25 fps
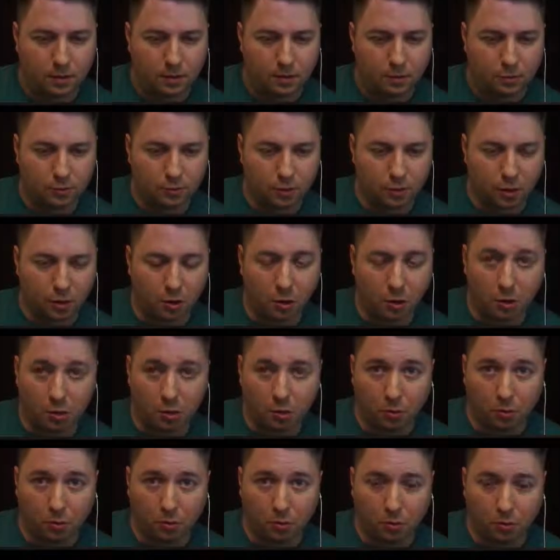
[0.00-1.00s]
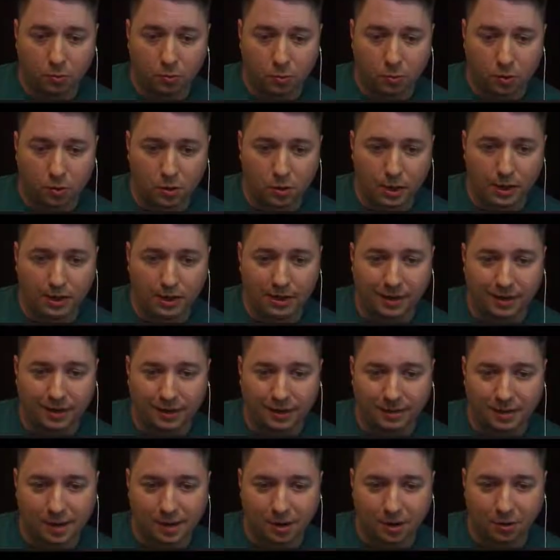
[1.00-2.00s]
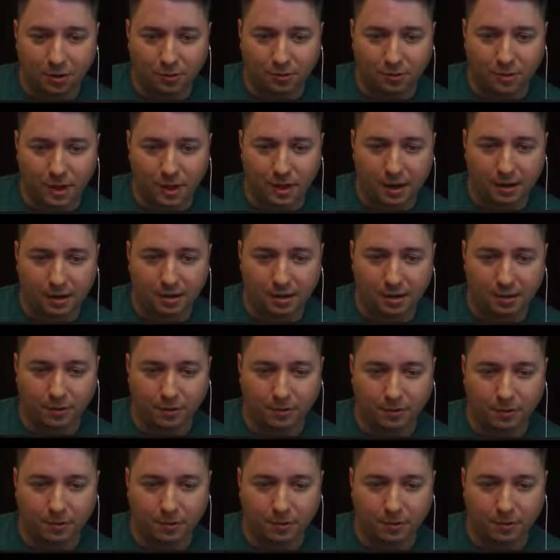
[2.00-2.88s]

So you need an entire stack of